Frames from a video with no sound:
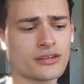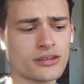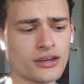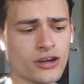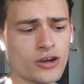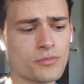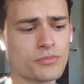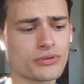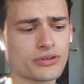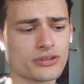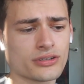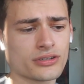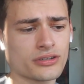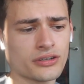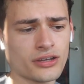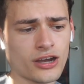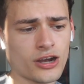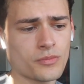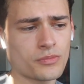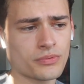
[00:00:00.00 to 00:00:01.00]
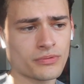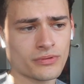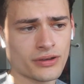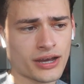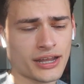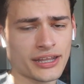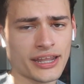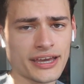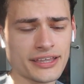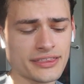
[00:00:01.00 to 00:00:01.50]
Dope. Dope.
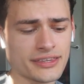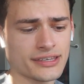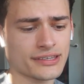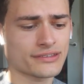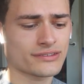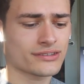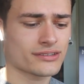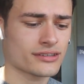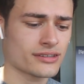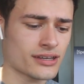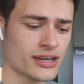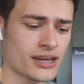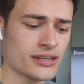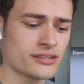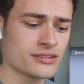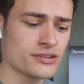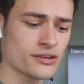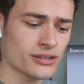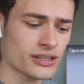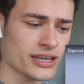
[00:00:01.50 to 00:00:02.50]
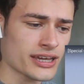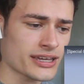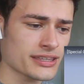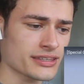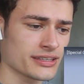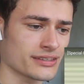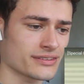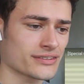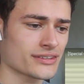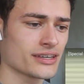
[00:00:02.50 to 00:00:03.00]
I like this. I do like
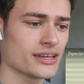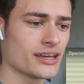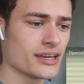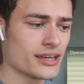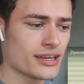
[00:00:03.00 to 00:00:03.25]
this.